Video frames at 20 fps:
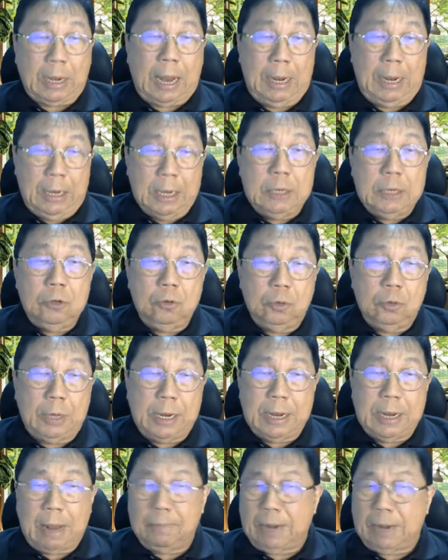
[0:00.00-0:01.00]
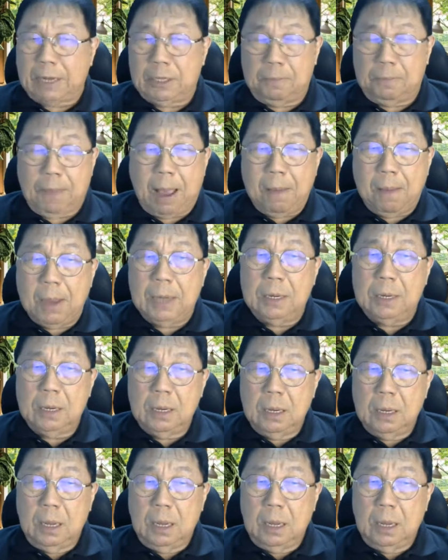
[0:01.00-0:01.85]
I earn to the income tax department.